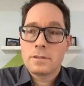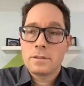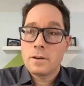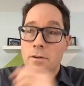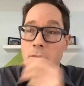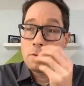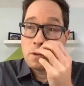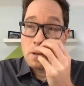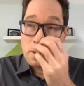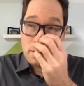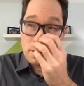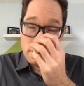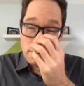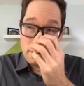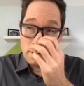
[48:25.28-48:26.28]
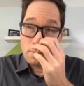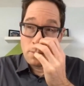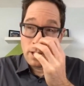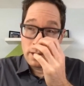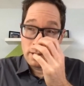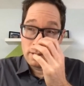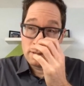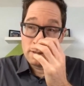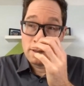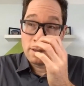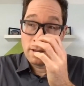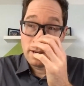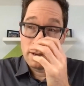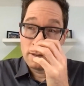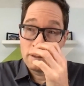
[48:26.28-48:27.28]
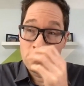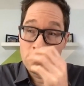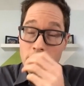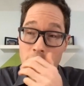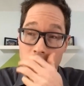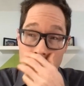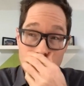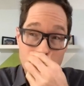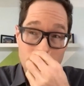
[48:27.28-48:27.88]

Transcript: so the biggest things.